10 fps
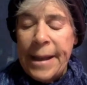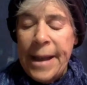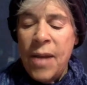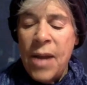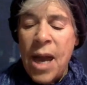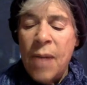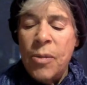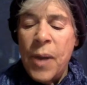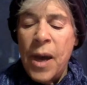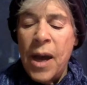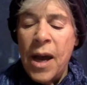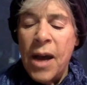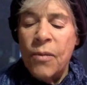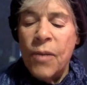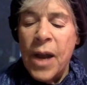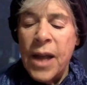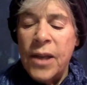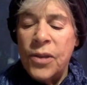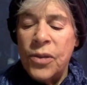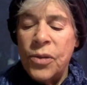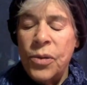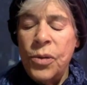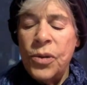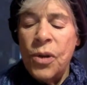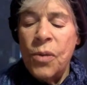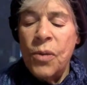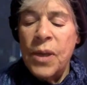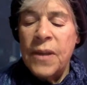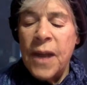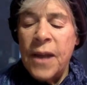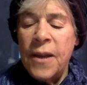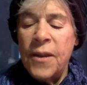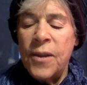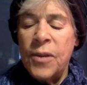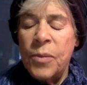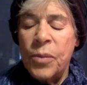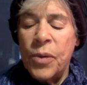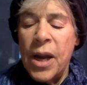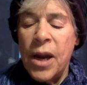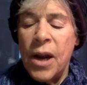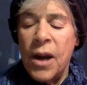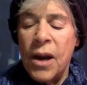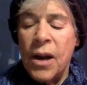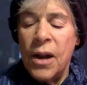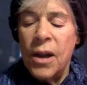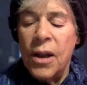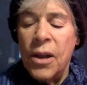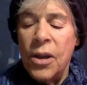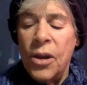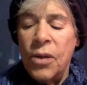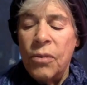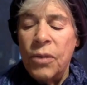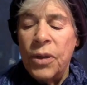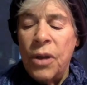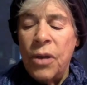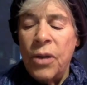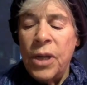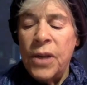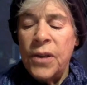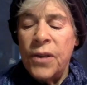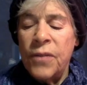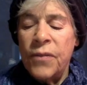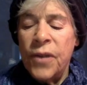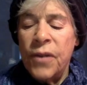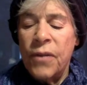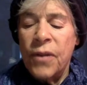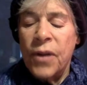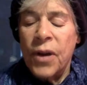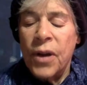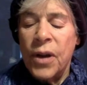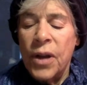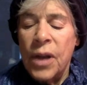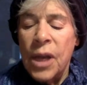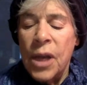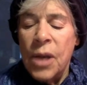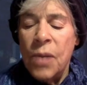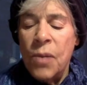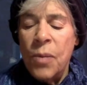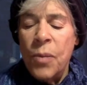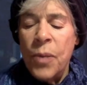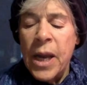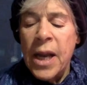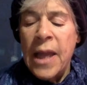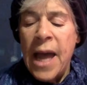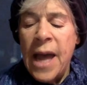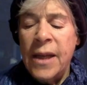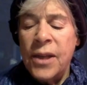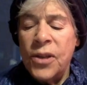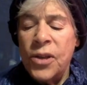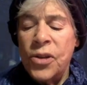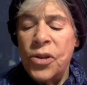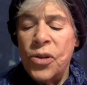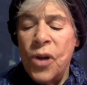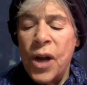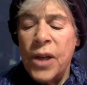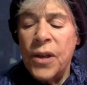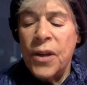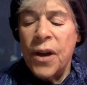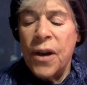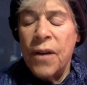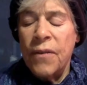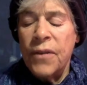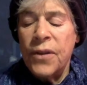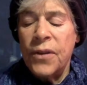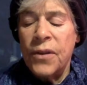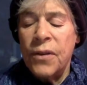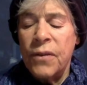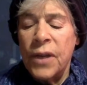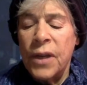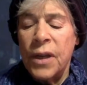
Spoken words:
And Abdu'l-Baha writes, "Whoso reciteth this prayer with loneliness and fervor will bring gladness and joy to the heart of this servant.